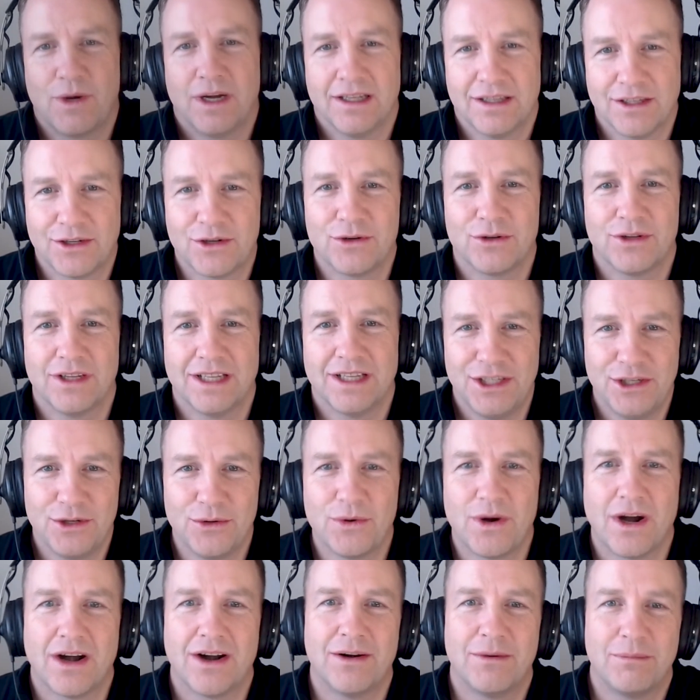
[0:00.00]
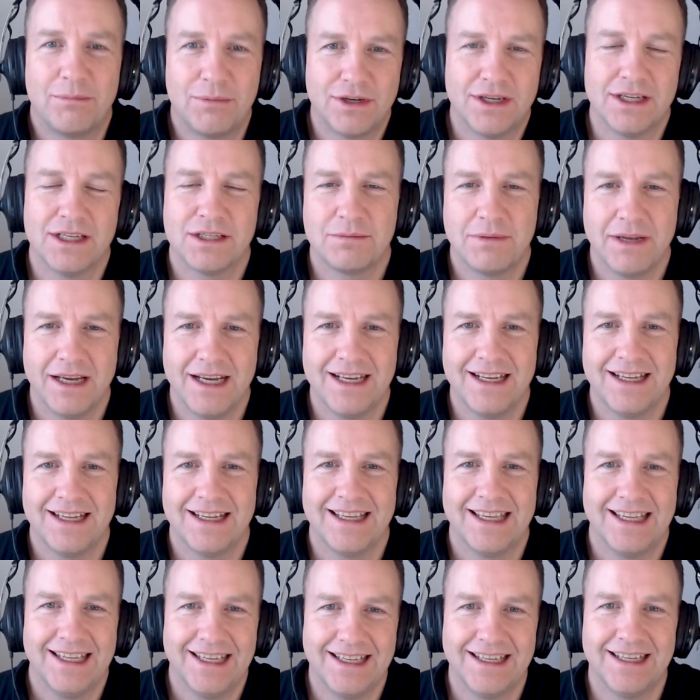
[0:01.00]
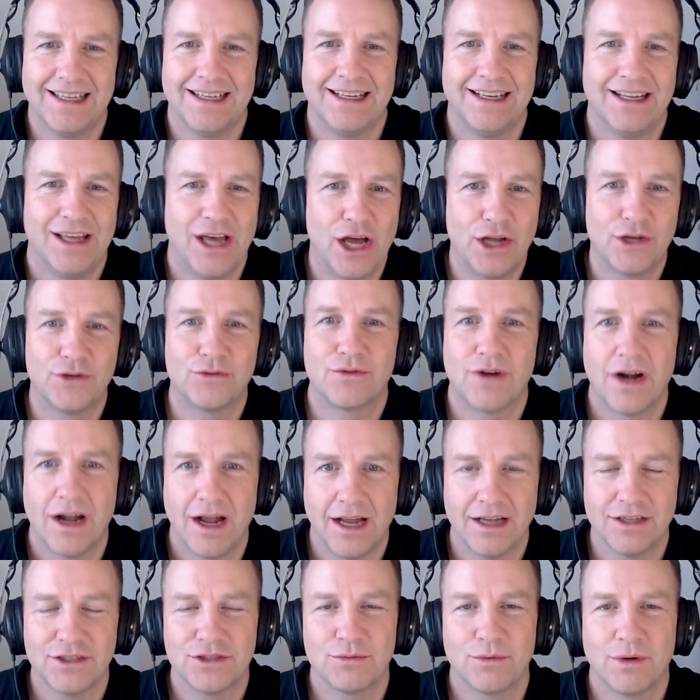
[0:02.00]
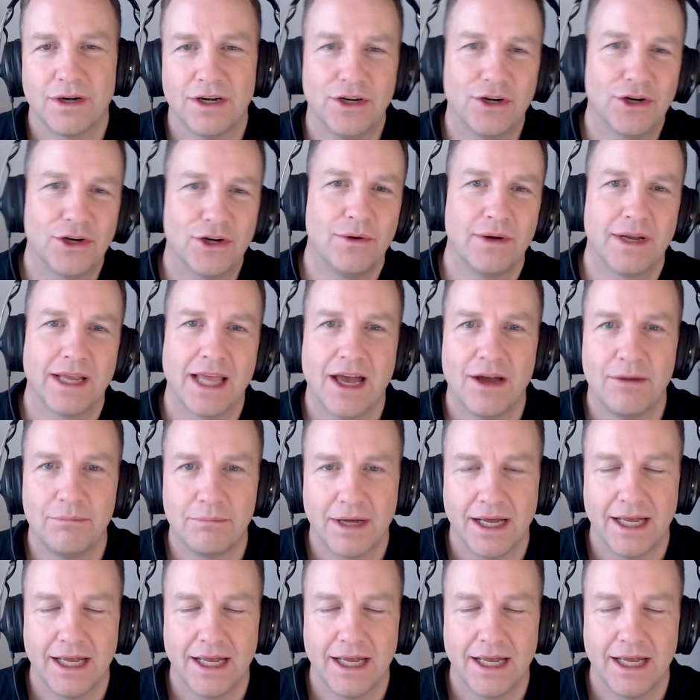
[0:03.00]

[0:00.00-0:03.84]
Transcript: quite literally, you are participating in a tranche where you're going out and